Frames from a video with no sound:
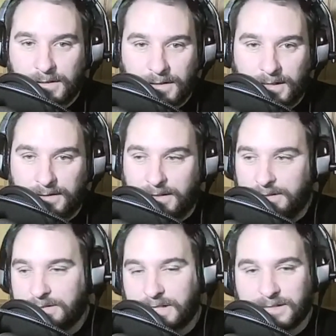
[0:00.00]
And then
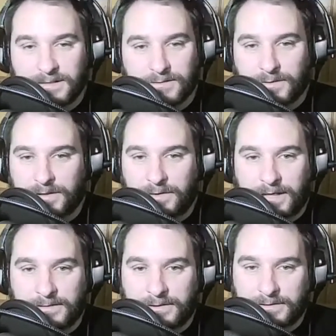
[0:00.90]
the Texans offense would go
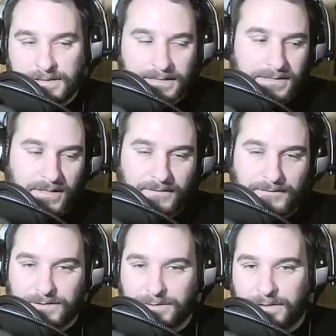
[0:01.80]

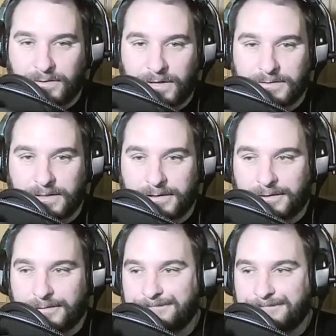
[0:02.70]
out there,